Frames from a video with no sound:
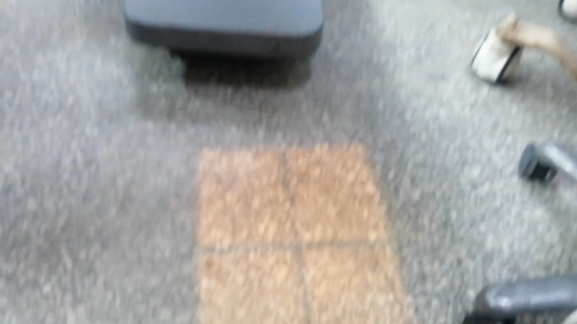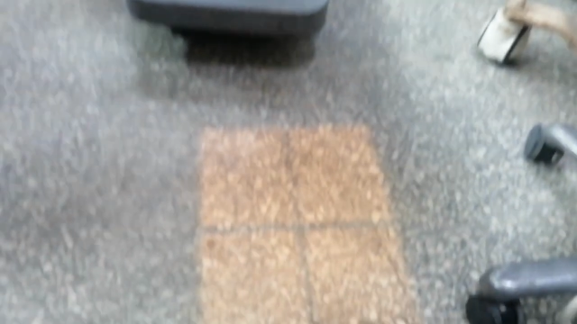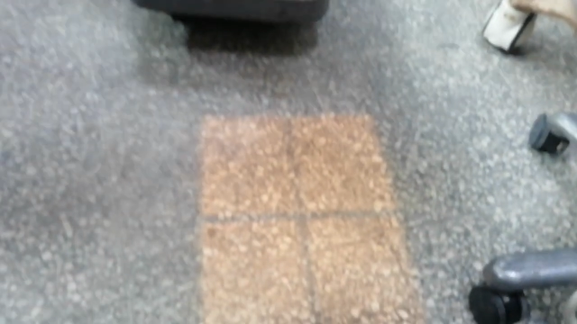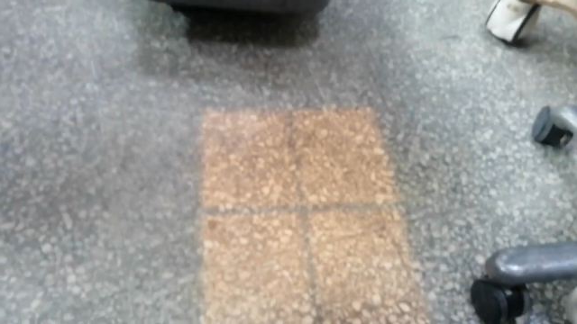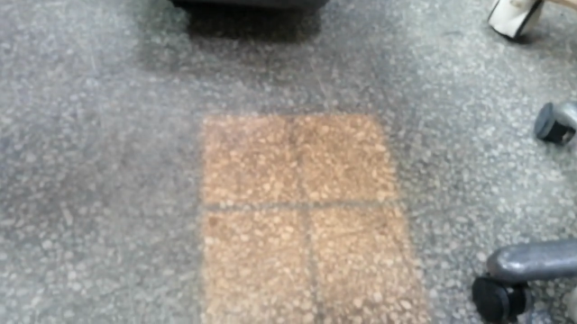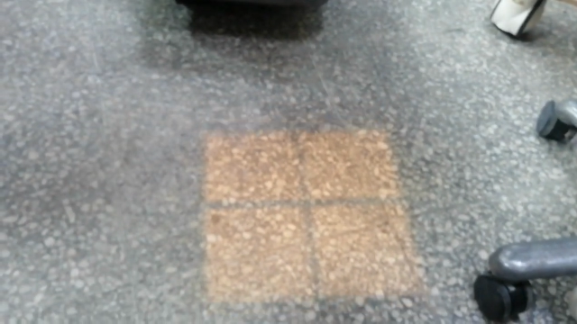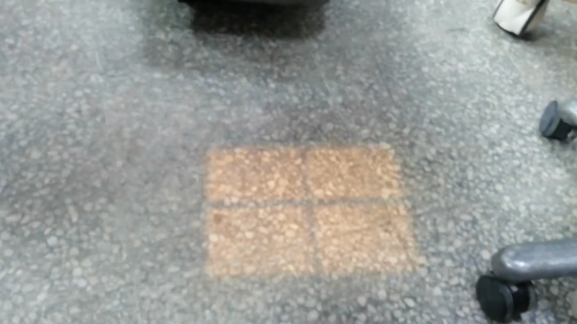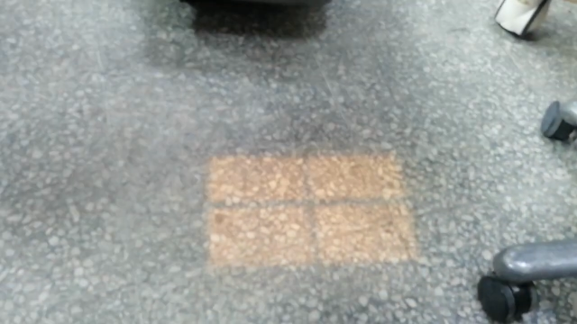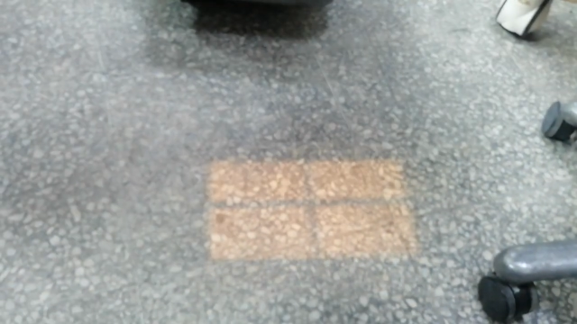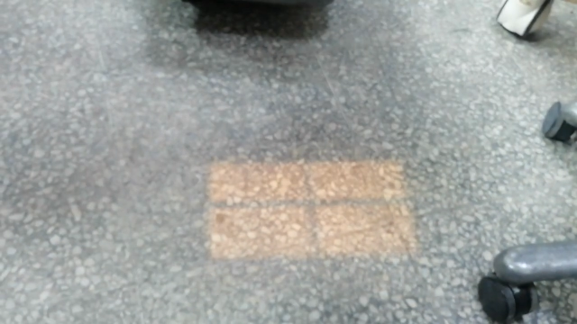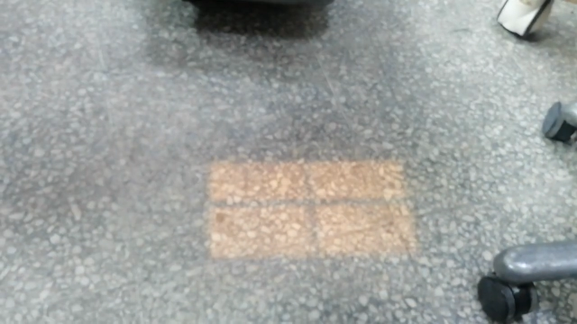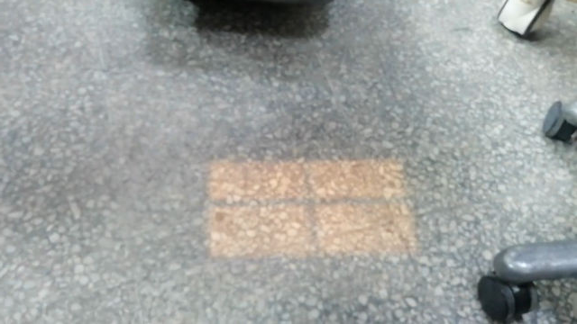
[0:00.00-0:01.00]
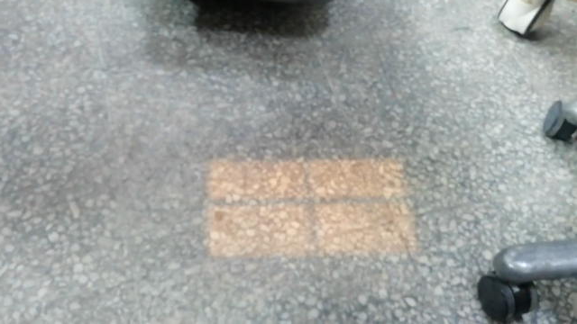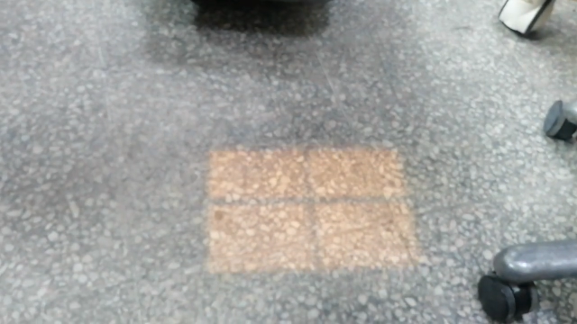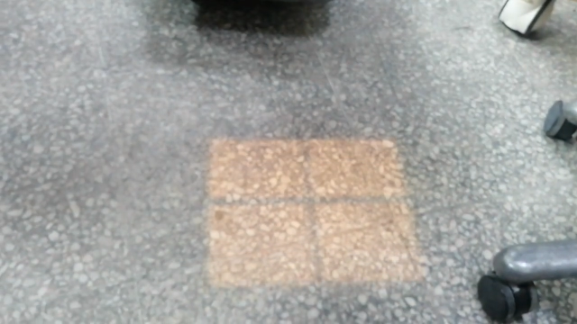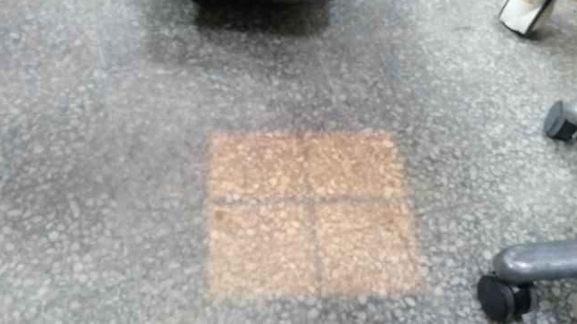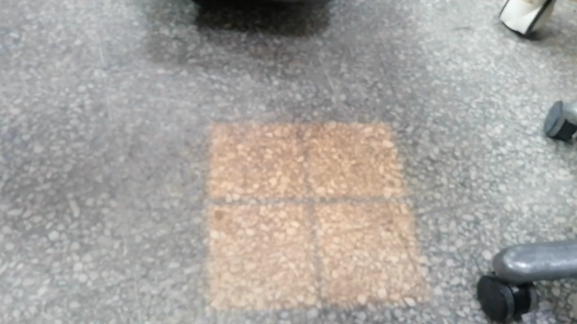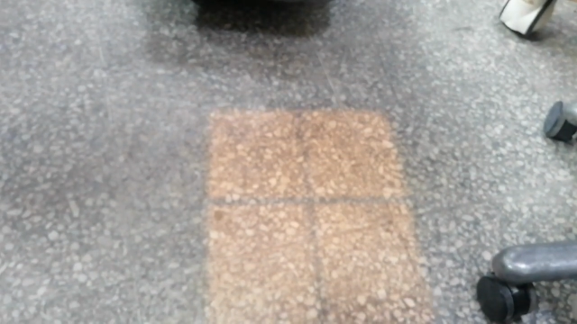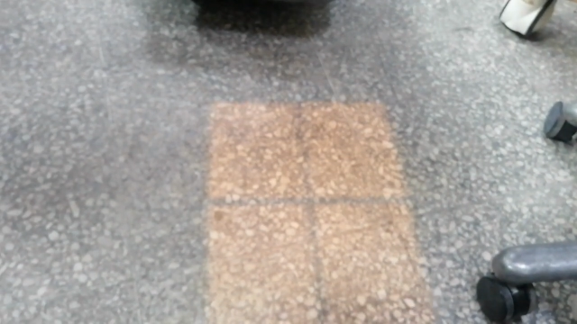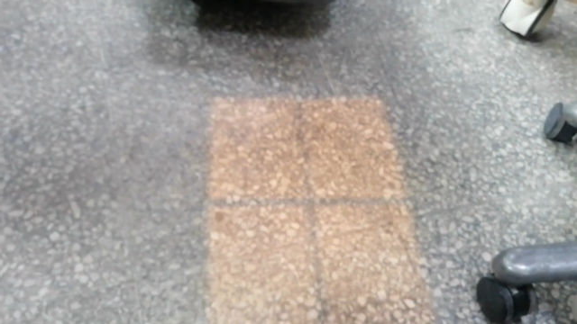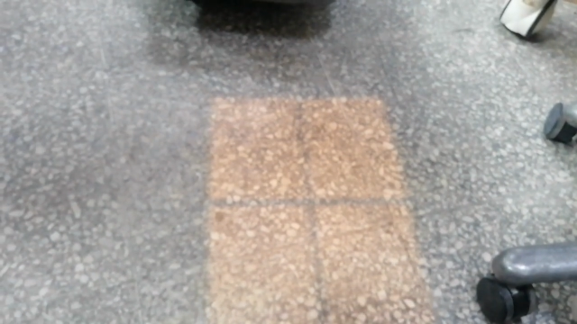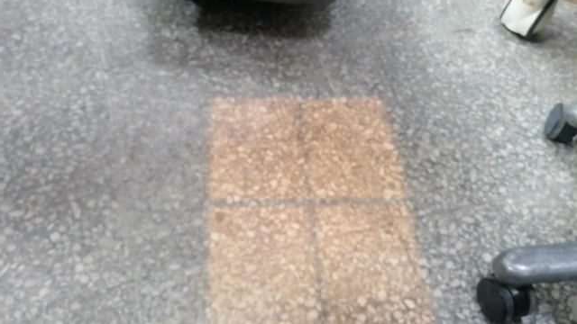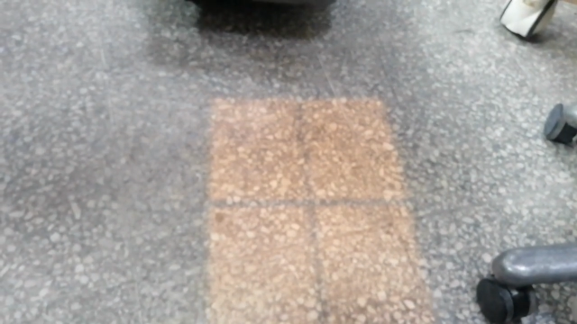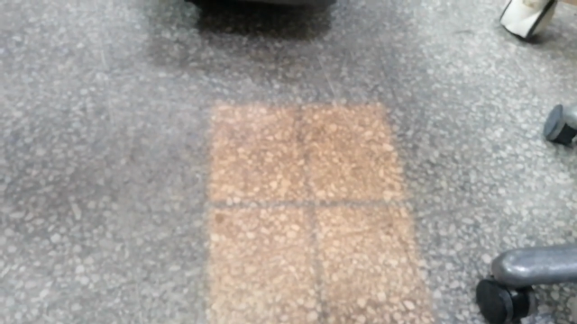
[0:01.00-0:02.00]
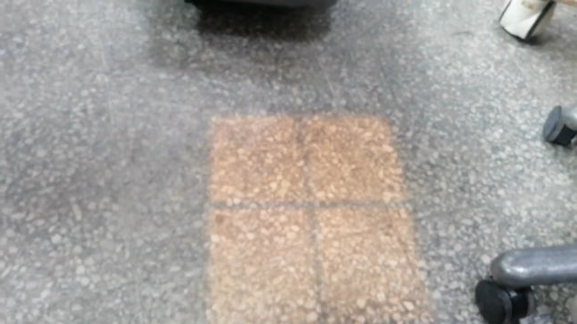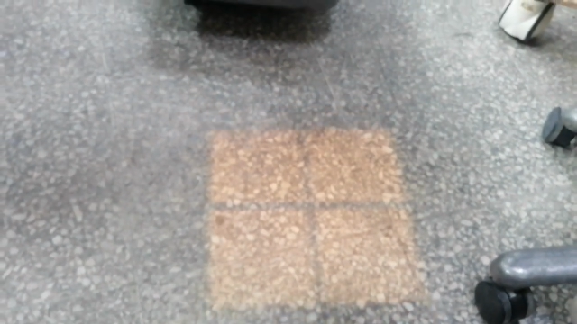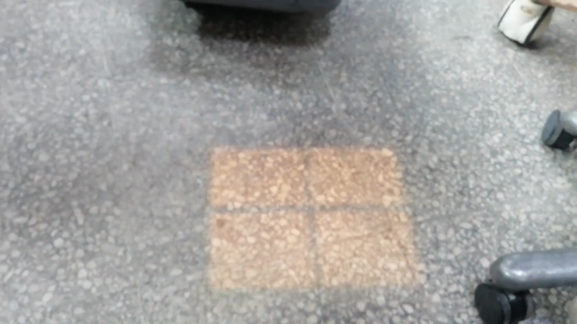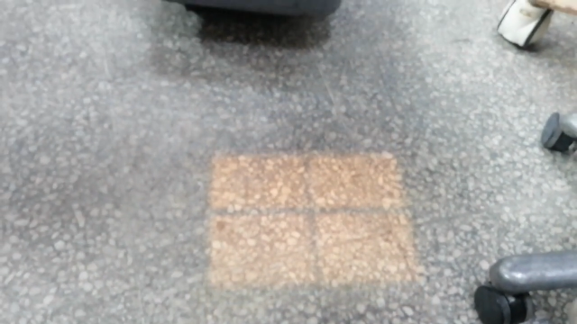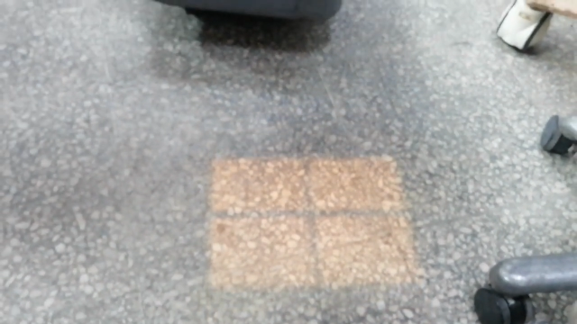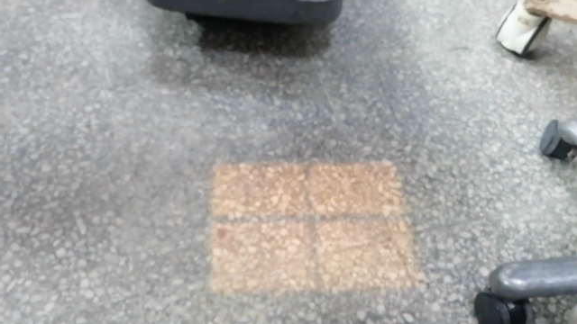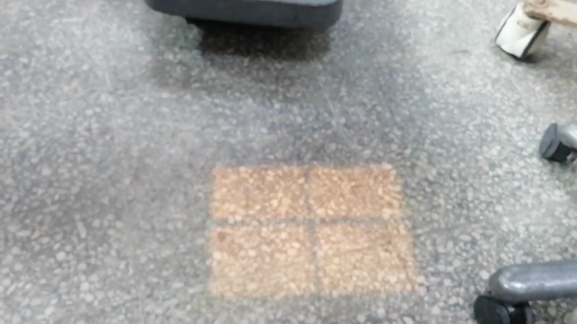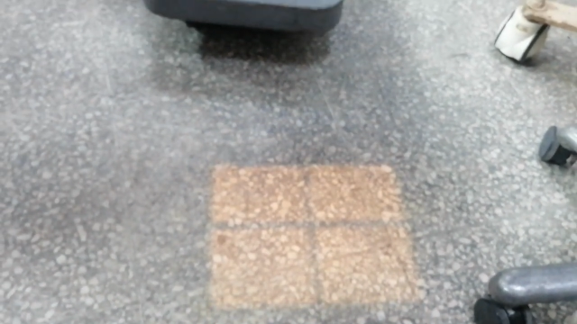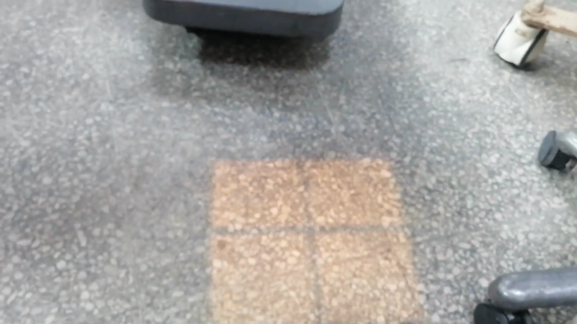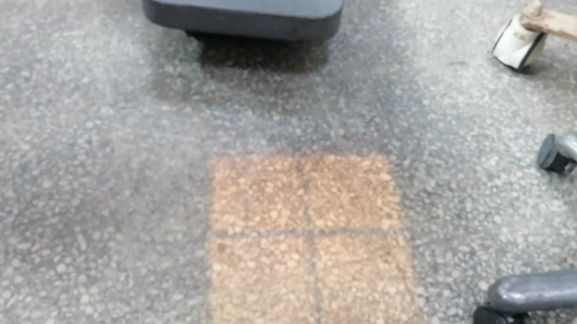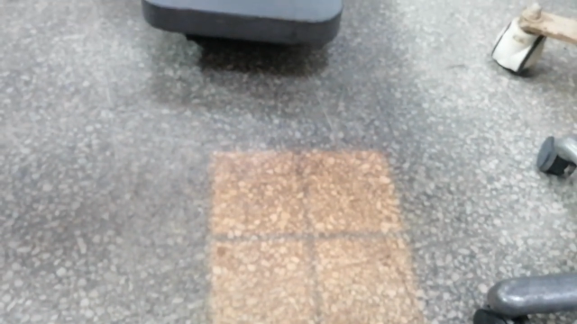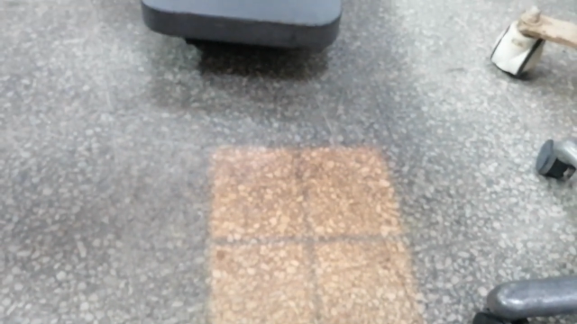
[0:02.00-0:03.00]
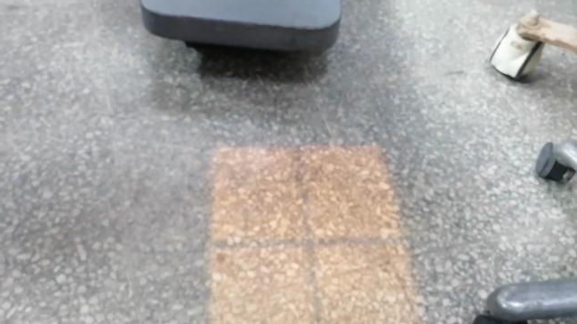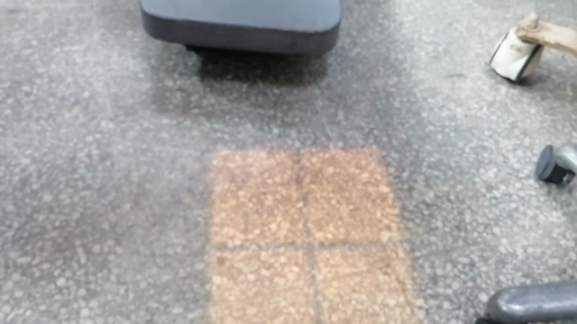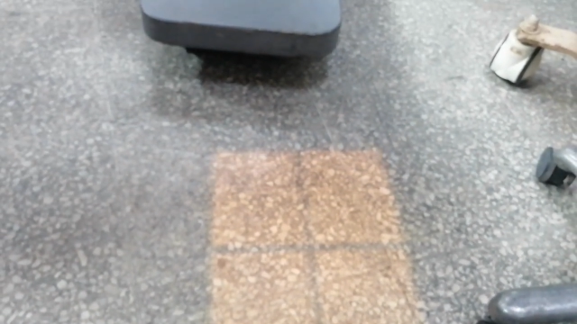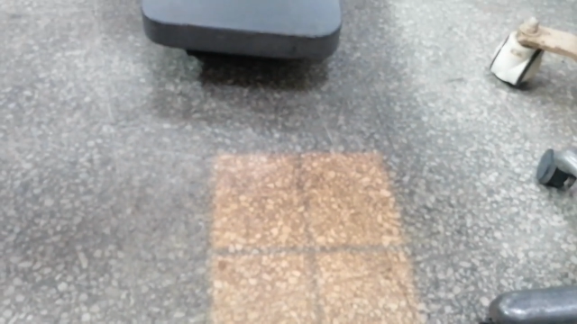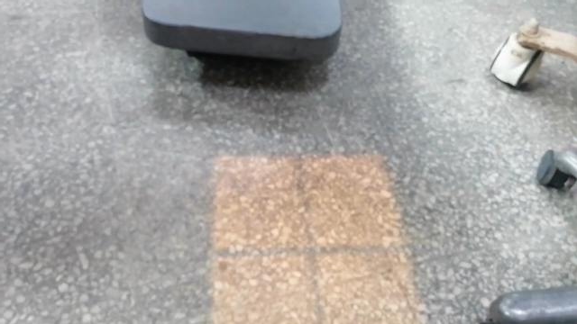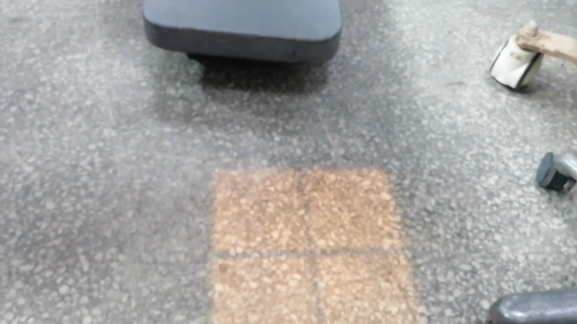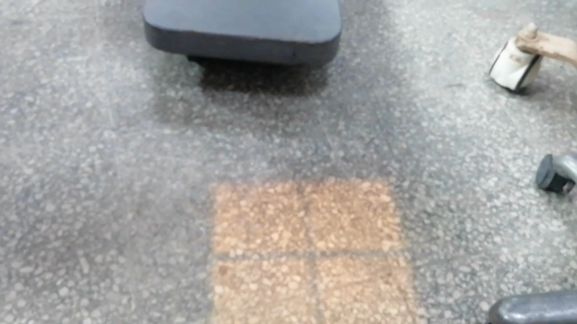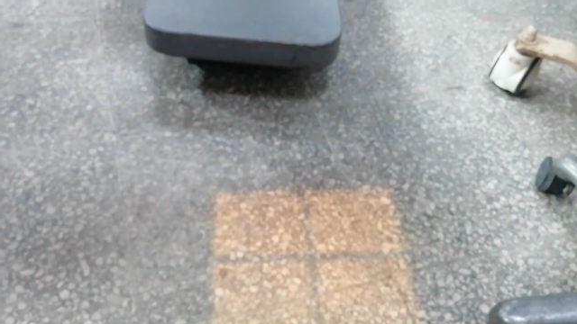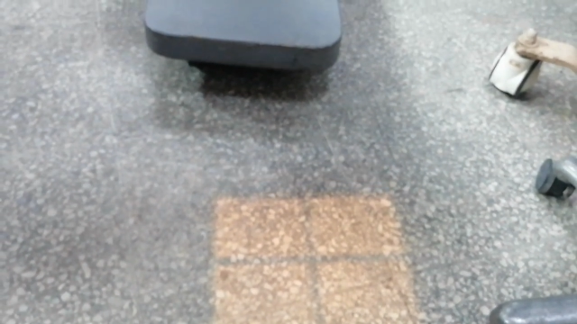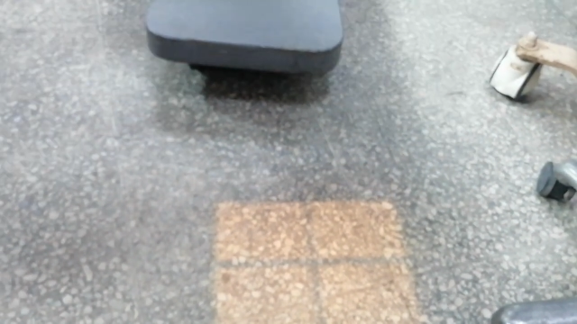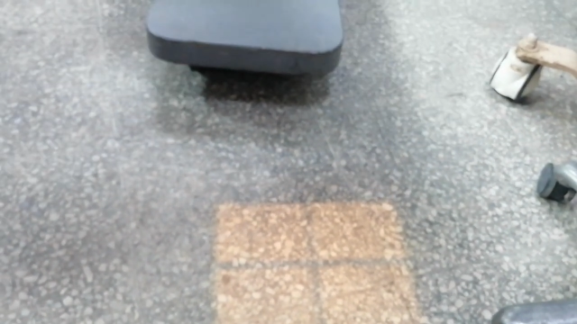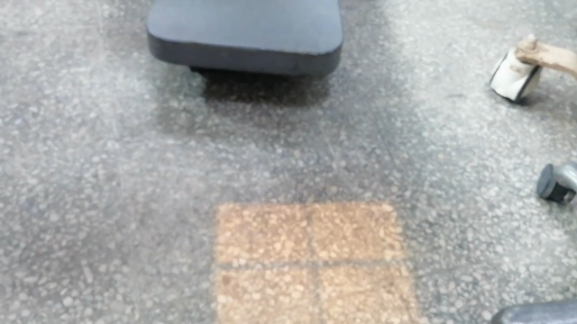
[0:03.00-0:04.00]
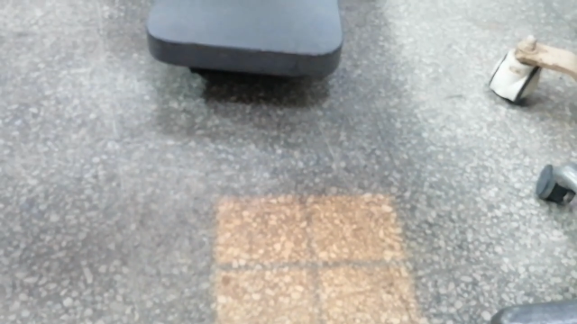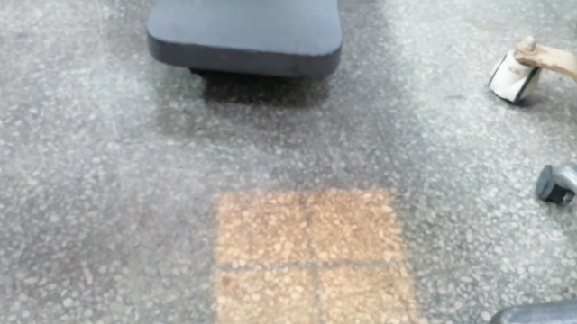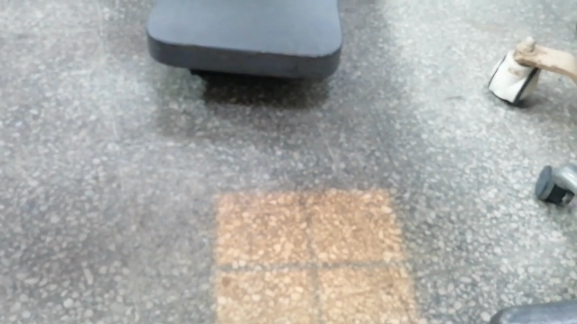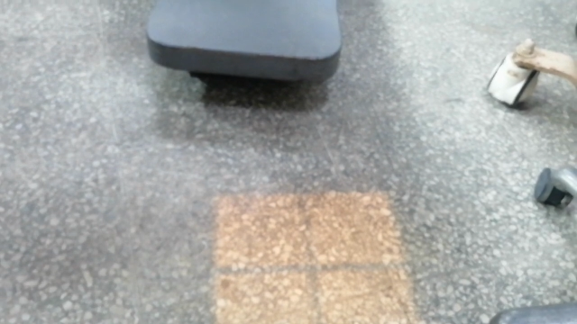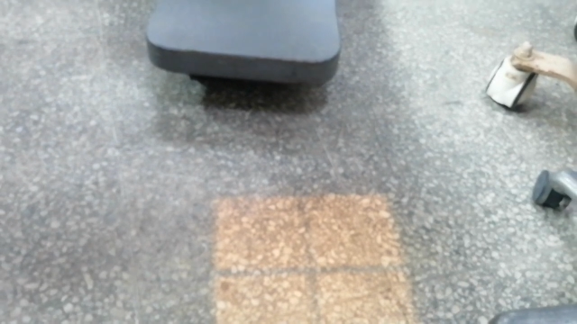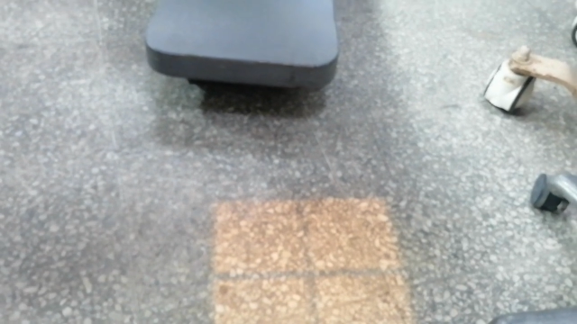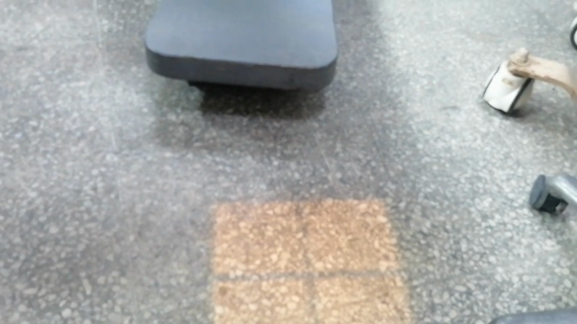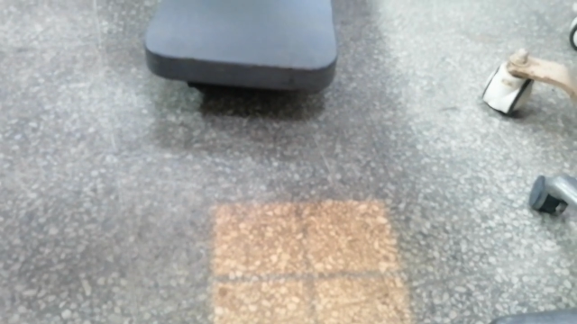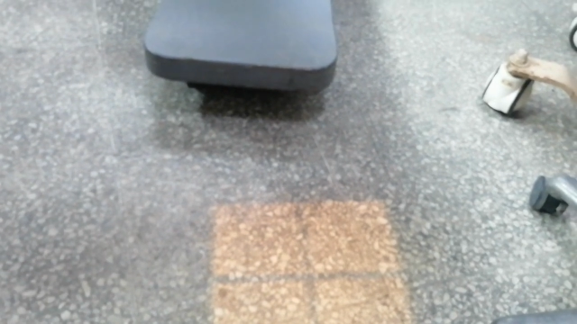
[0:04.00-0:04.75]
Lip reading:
(no speaker visible)